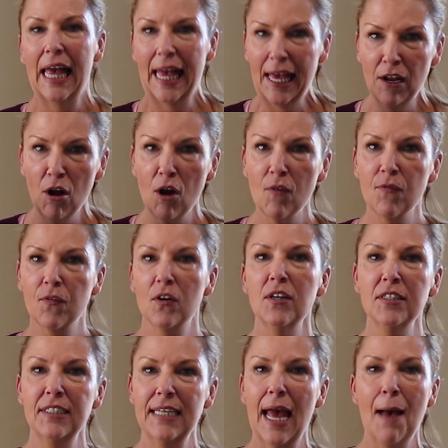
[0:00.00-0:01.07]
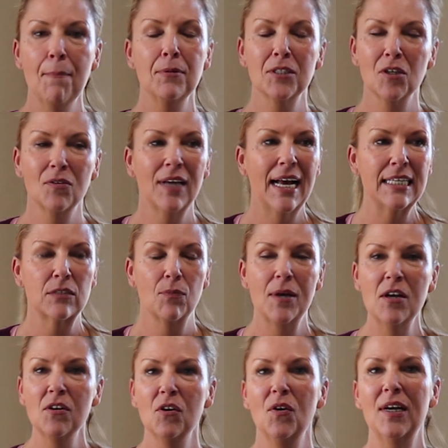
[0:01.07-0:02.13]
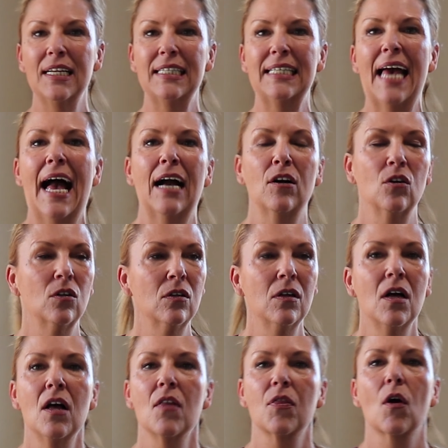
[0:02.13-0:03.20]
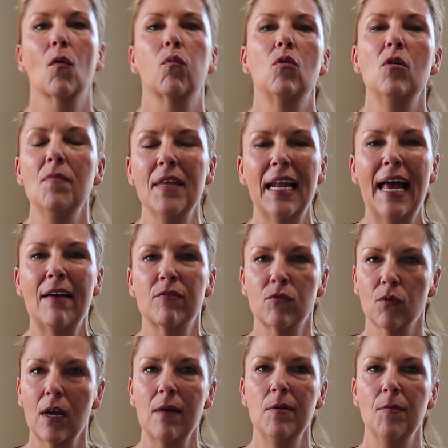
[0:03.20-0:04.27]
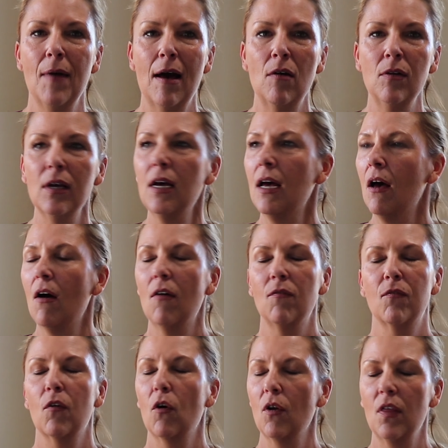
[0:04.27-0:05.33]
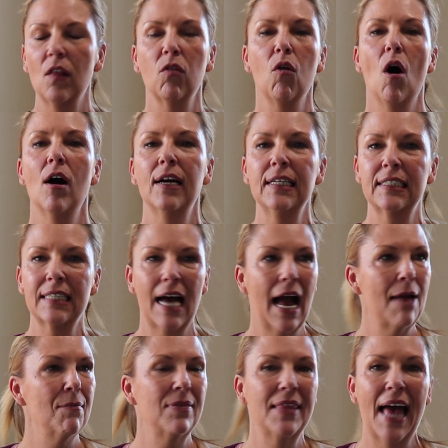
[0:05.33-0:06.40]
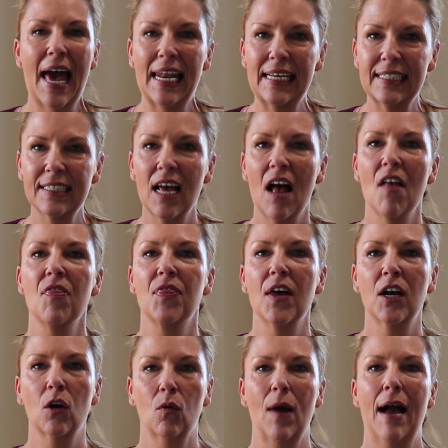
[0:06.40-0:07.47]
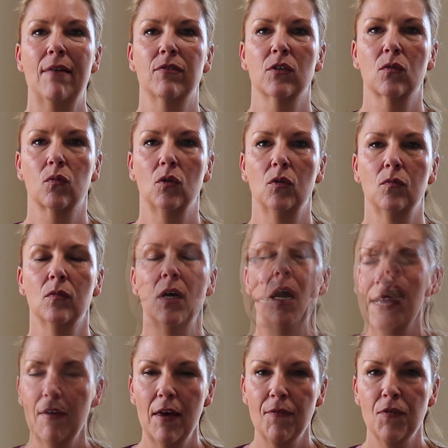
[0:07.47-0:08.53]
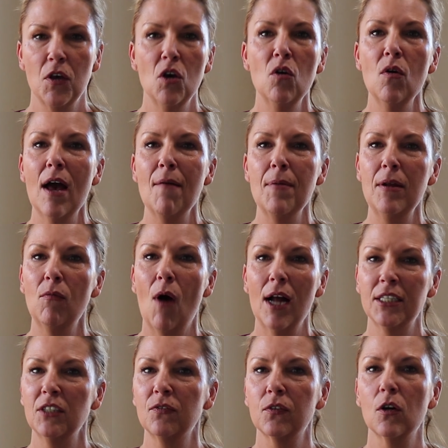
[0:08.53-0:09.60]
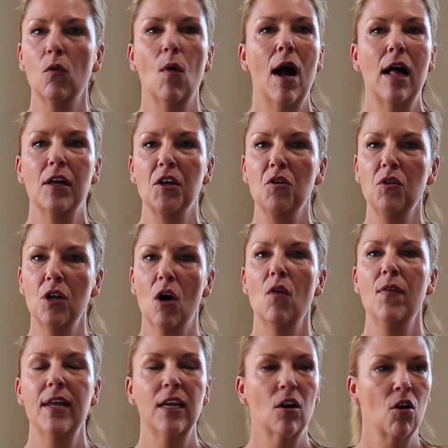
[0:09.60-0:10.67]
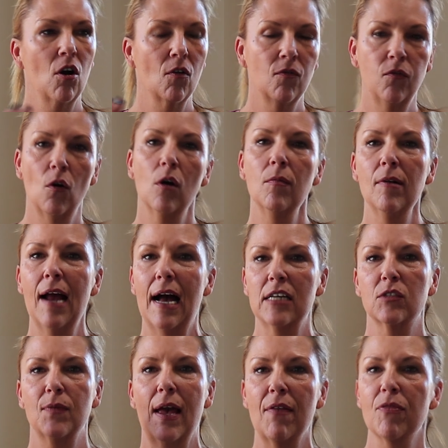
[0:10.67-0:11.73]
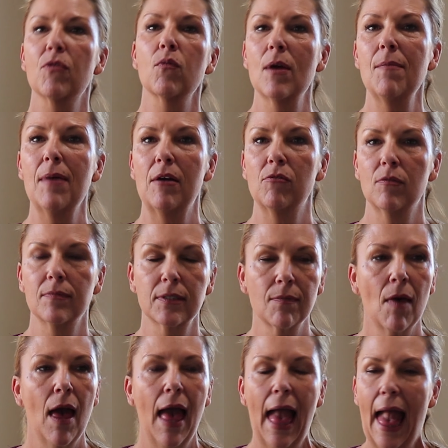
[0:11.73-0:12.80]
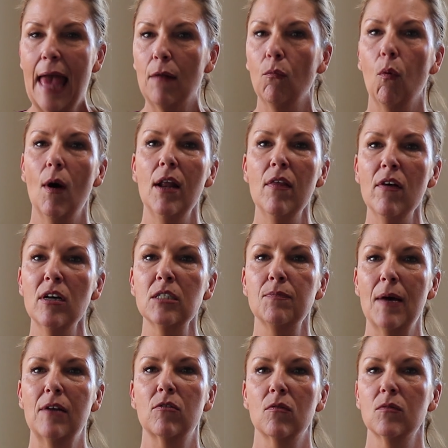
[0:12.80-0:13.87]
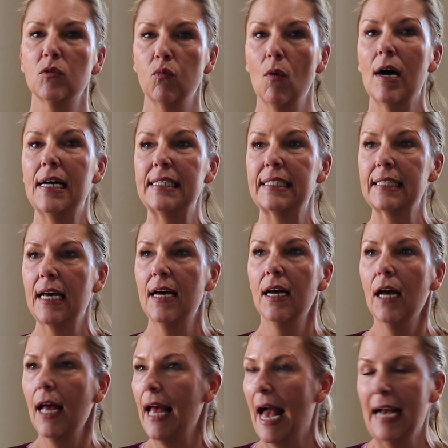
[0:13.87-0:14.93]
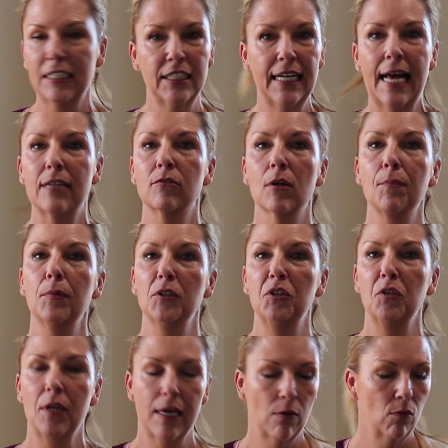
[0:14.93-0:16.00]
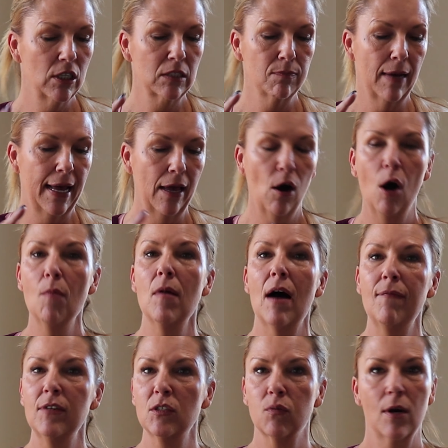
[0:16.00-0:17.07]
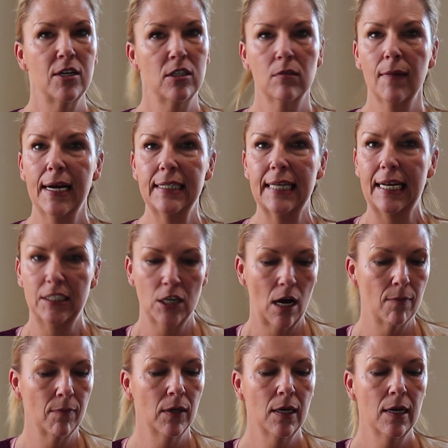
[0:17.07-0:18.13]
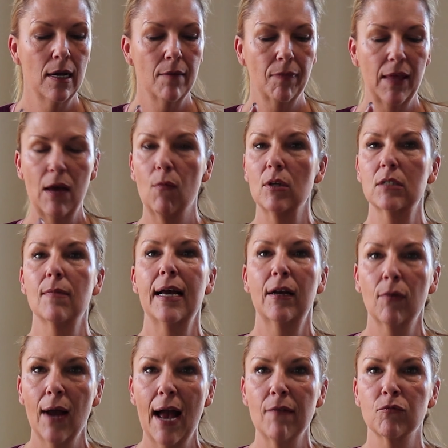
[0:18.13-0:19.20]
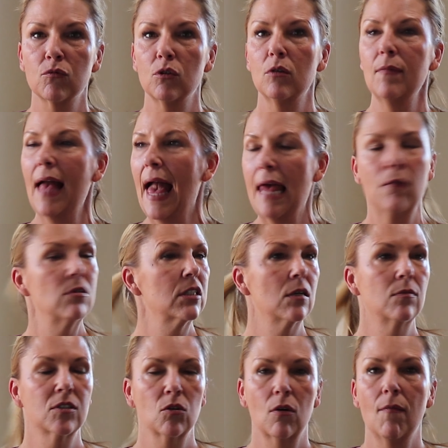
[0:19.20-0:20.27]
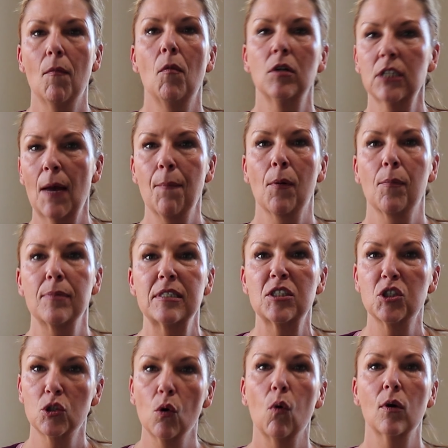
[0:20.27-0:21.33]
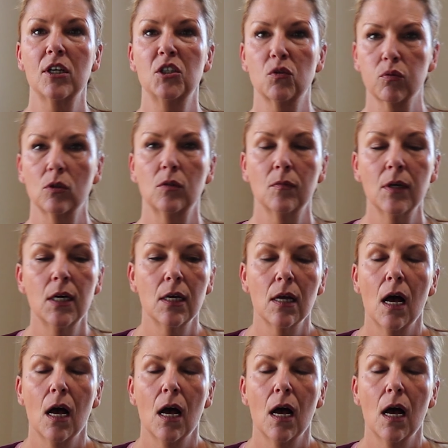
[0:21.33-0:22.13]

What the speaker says: In our first episode, guys, we are going to tackle the room that I have dreamed about for the longest time, and that is the craft room. If you have been watching for a while, you know that in our former house we had 3 bedrooms. And one of those bedrooms was, actually had triple duty. It was my home office where I do my day job. It was my craft room, and it was a sort of multi-purpose storage room.